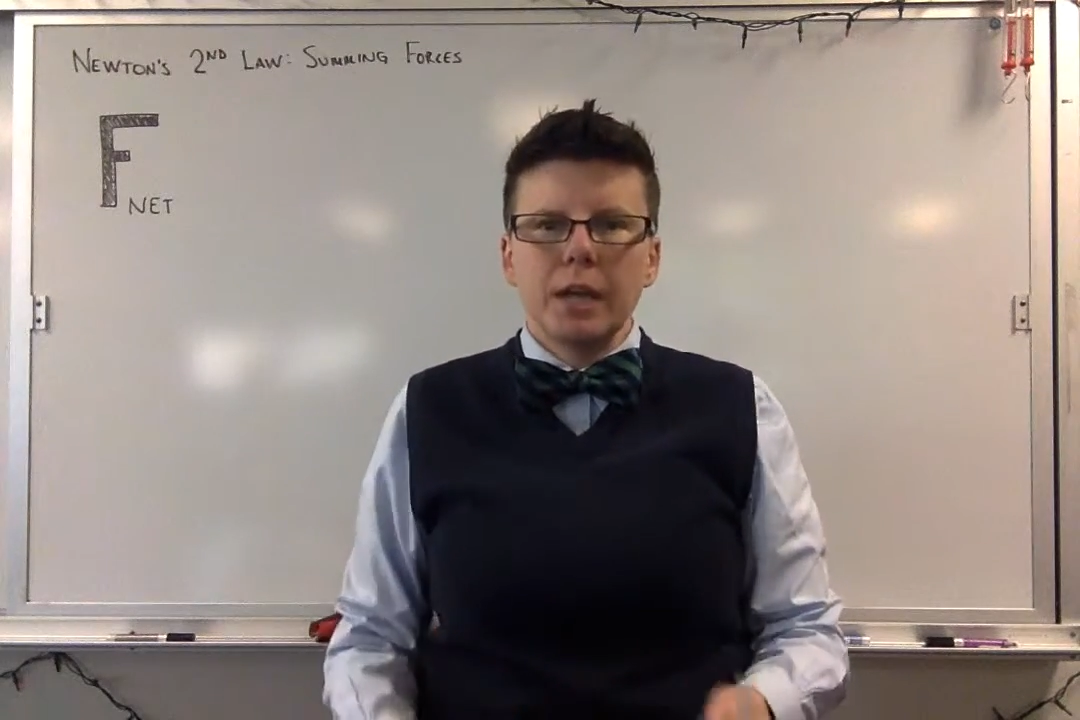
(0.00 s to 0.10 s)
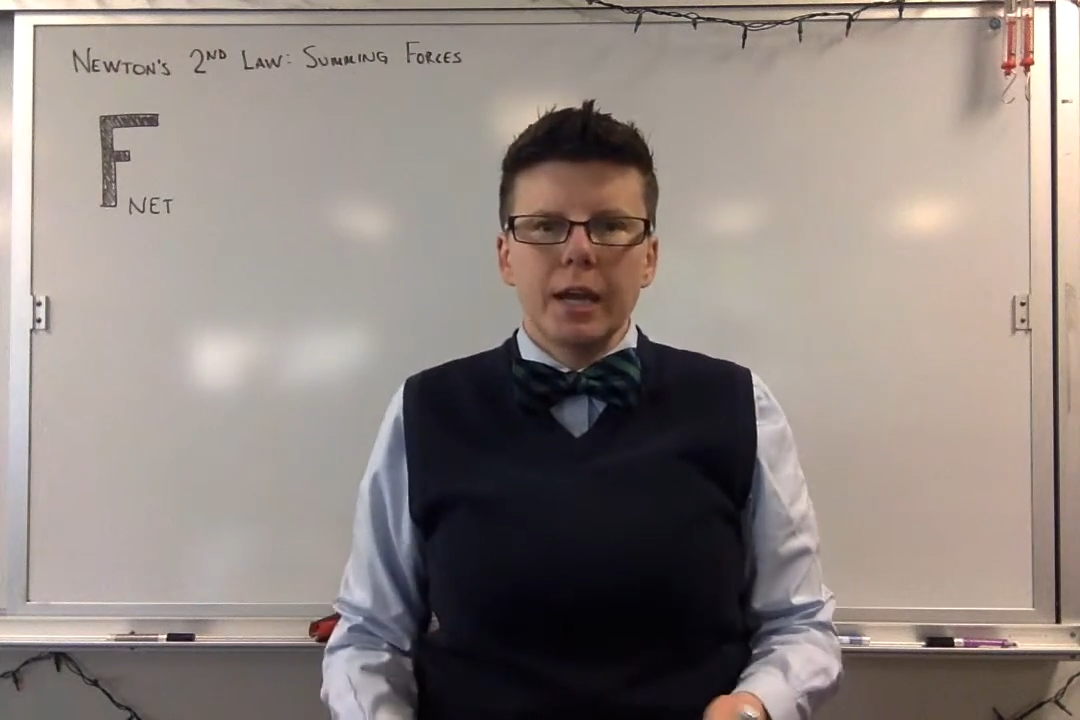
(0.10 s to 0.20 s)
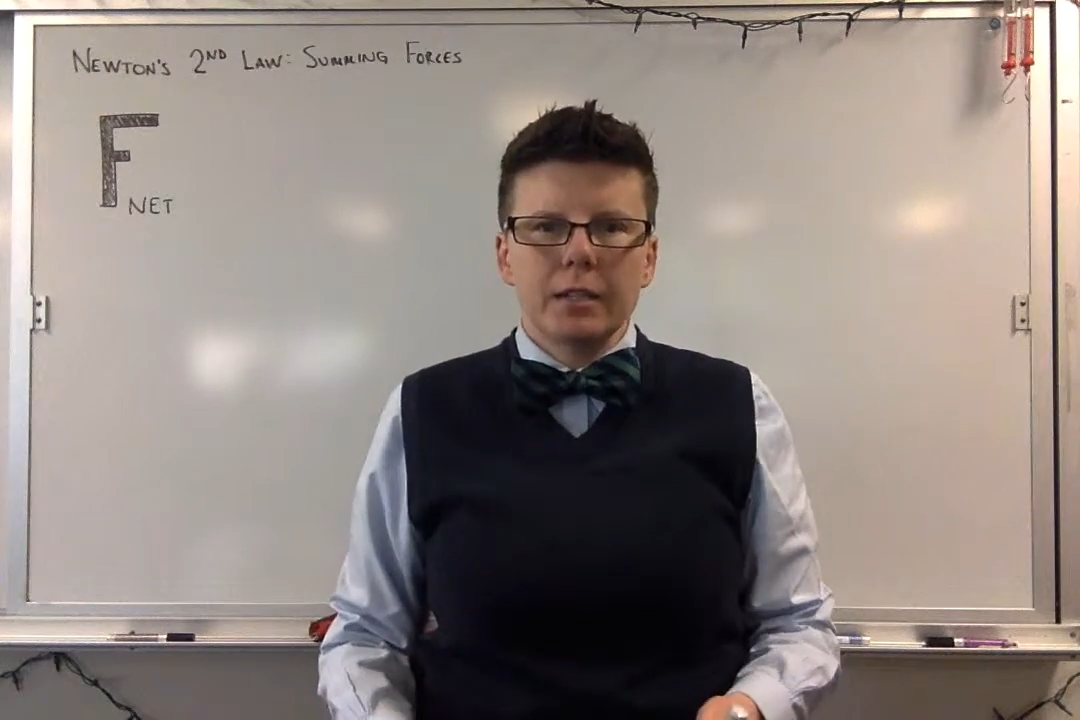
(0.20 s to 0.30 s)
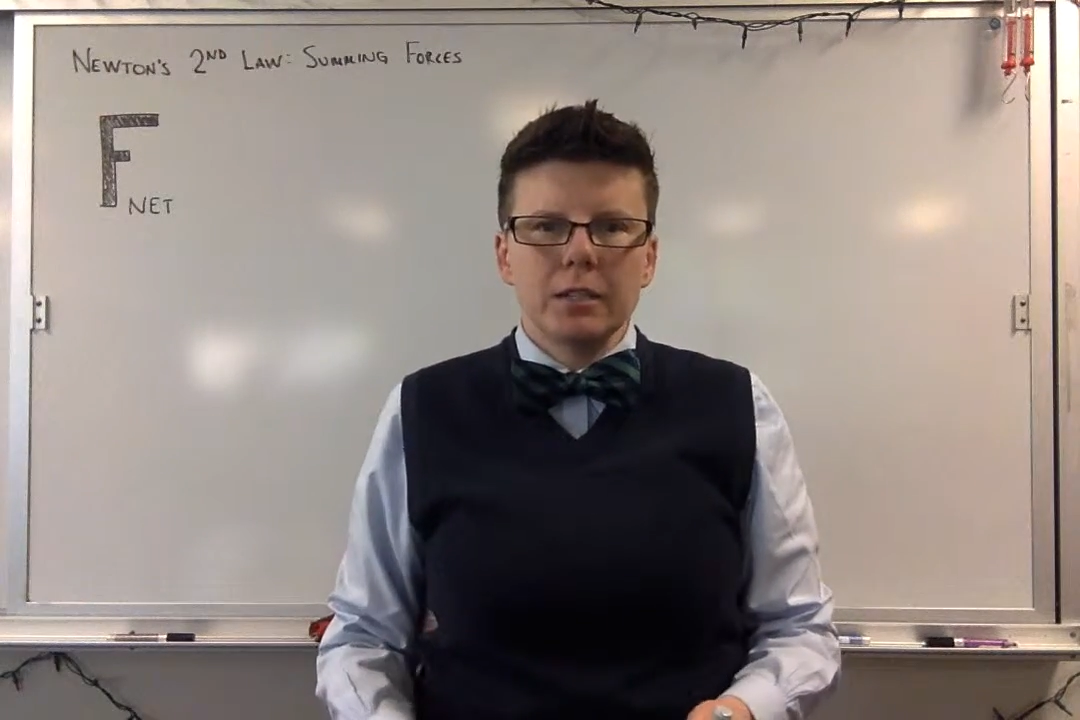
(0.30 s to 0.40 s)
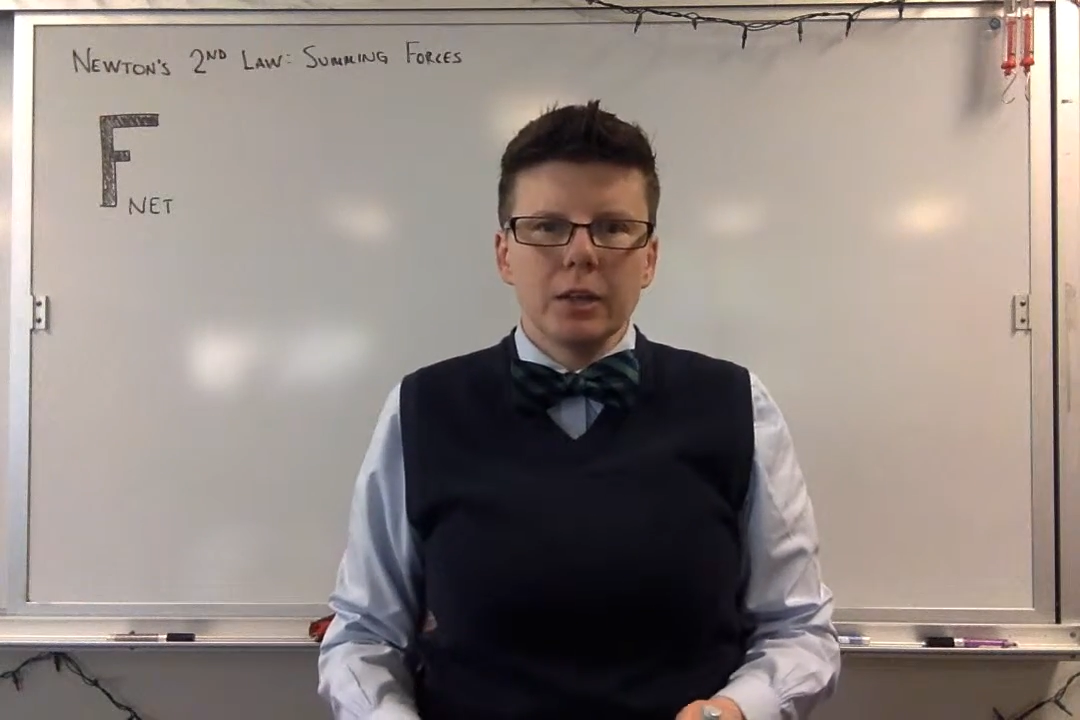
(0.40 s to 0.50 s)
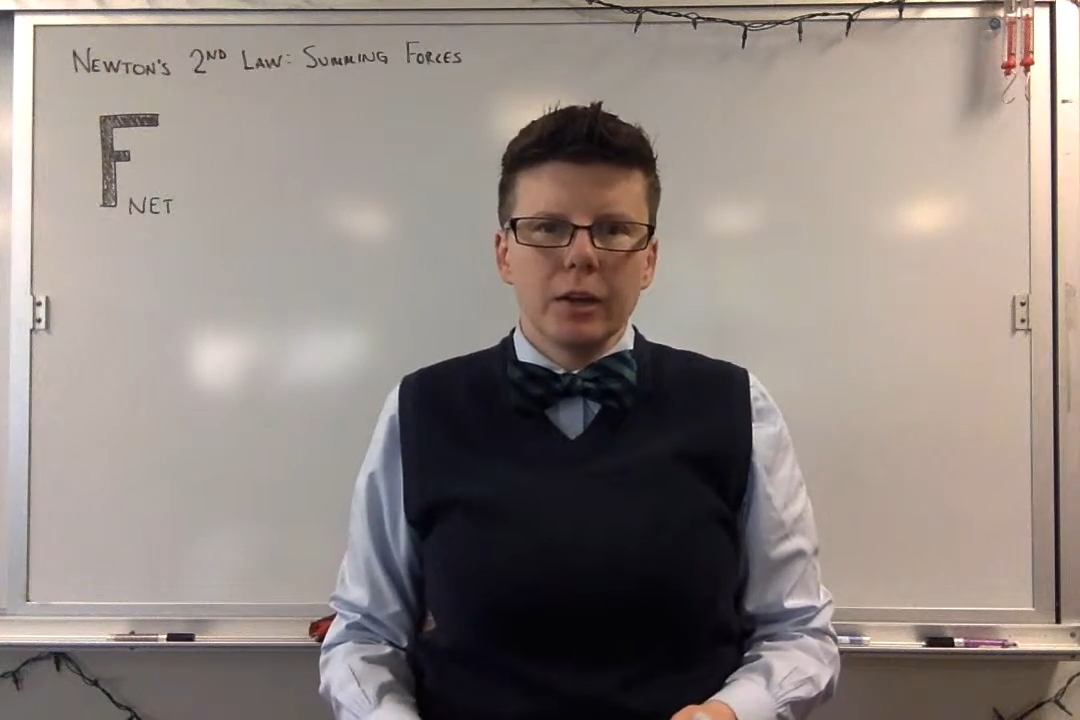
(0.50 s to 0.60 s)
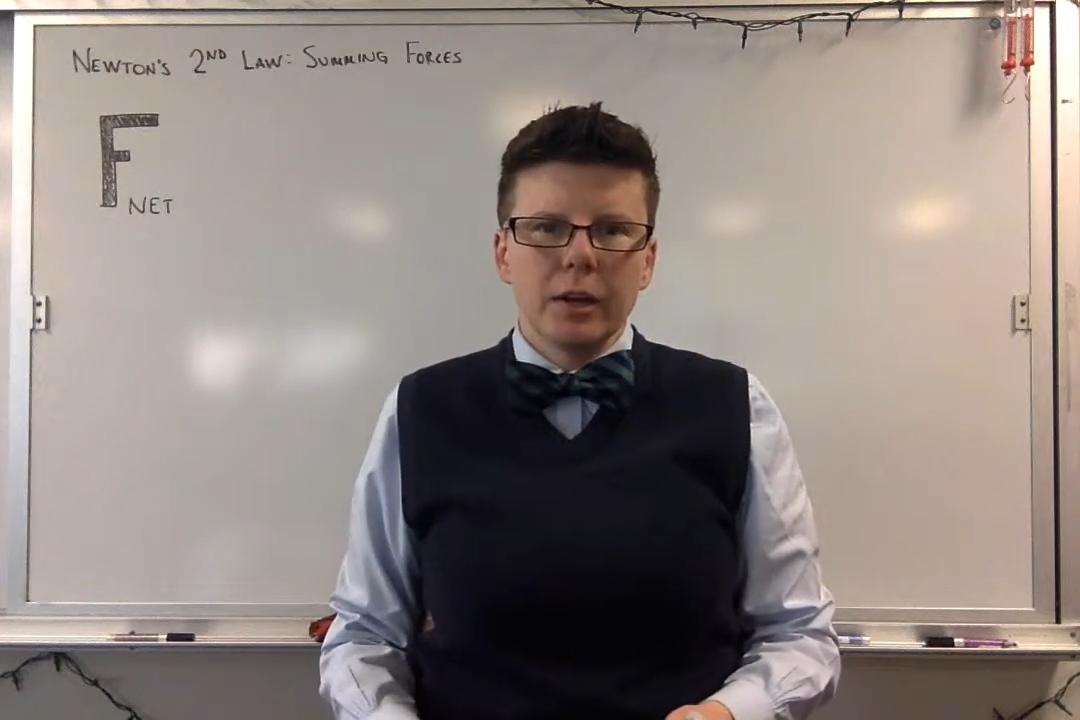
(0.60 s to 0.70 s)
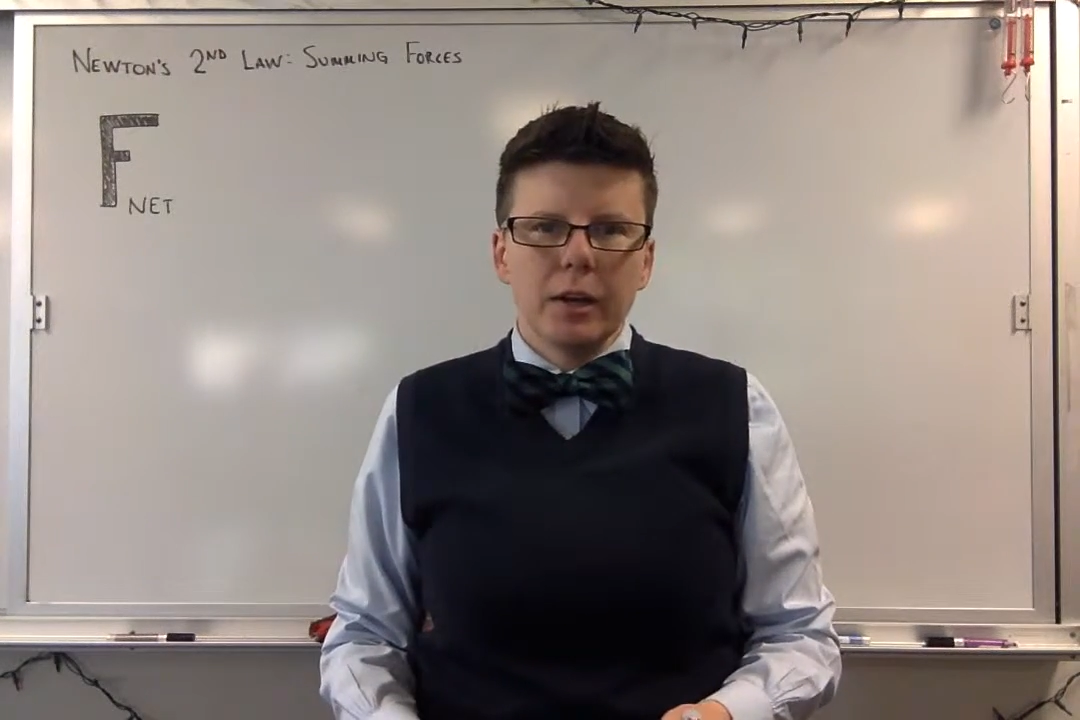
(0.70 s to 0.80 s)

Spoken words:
acting on an